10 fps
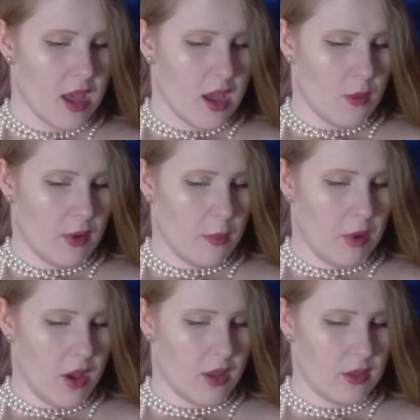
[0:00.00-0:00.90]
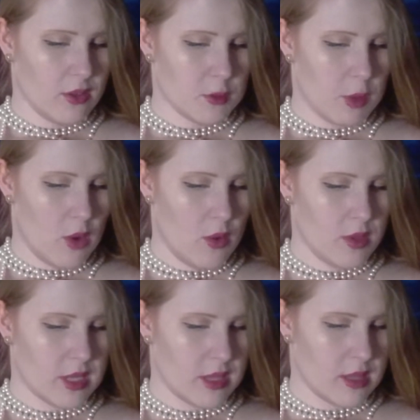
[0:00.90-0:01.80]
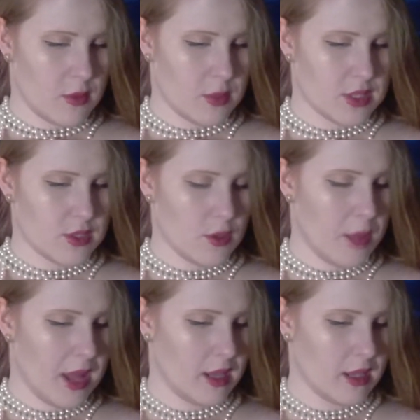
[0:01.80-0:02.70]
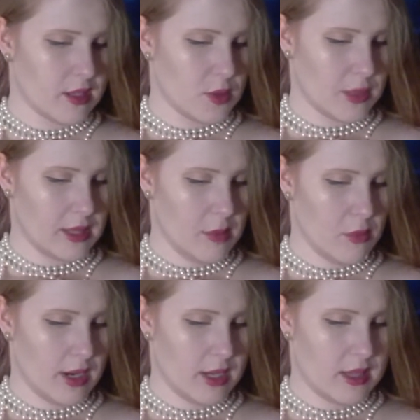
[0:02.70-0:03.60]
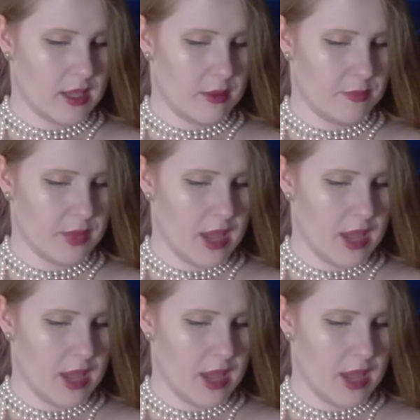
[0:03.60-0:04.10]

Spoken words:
Whereupon those beholding that it was Sir Pellias who had liberated them,